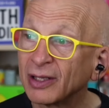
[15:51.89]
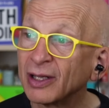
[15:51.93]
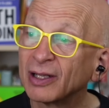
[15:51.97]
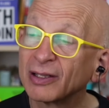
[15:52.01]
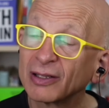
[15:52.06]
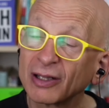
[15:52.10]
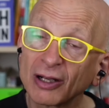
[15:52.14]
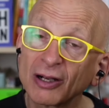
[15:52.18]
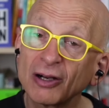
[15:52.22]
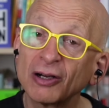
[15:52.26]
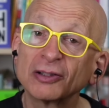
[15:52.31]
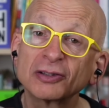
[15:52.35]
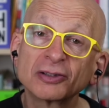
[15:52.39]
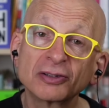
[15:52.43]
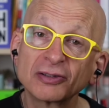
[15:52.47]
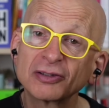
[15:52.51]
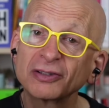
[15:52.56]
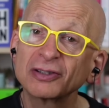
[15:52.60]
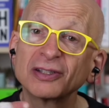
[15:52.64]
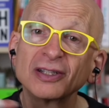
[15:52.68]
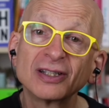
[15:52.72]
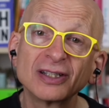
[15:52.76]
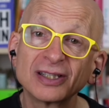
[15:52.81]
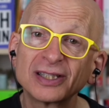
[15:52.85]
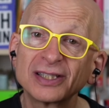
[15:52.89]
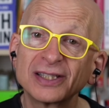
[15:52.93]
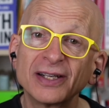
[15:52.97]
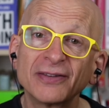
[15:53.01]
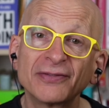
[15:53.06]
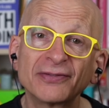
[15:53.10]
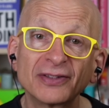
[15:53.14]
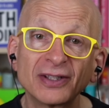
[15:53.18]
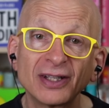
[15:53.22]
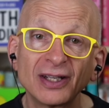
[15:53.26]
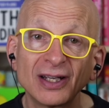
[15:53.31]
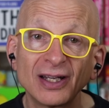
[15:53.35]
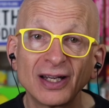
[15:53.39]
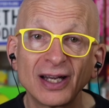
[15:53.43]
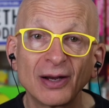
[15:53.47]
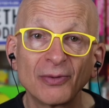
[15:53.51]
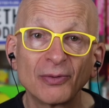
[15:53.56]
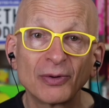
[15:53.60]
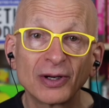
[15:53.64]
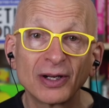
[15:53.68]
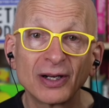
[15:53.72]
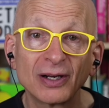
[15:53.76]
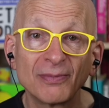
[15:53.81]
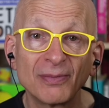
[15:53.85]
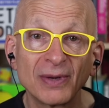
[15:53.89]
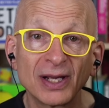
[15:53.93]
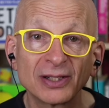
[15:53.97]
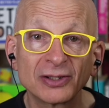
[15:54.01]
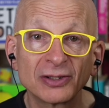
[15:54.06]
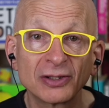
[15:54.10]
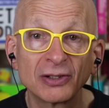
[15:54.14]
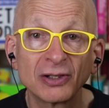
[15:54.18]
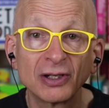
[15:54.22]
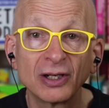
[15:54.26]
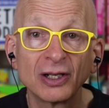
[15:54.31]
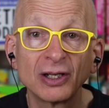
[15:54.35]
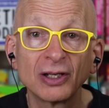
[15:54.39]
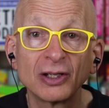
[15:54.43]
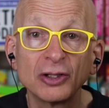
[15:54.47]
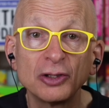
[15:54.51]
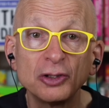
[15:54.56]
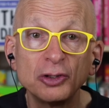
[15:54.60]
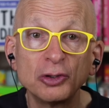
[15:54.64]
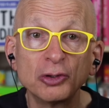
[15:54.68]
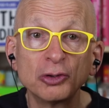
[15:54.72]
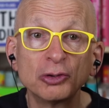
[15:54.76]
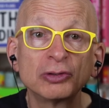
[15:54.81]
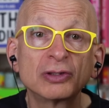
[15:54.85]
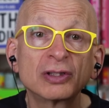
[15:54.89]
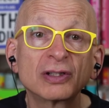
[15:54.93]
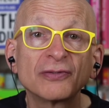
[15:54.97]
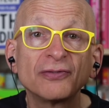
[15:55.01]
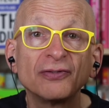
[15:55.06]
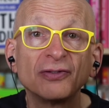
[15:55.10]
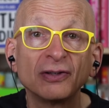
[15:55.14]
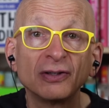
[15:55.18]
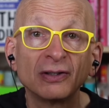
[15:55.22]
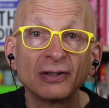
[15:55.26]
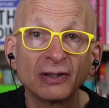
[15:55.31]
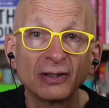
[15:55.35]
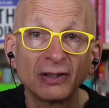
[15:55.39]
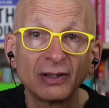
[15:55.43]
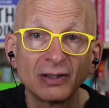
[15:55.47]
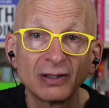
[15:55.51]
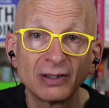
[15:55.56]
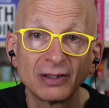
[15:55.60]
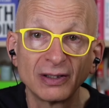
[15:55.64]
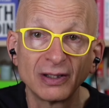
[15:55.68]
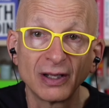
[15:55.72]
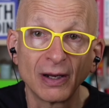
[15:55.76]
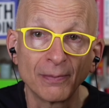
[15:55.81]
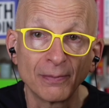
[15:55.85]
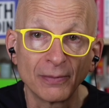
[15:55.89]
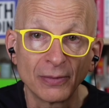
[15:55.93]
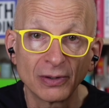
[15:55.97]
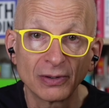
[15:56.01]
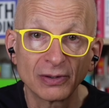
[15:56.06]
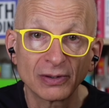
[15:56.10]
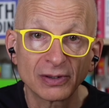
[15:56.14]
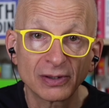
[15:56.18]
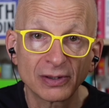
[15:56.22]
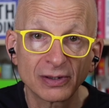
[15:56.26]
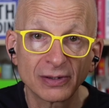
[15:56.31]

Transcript: The culture is going to shift and we're going to measure useful numbers.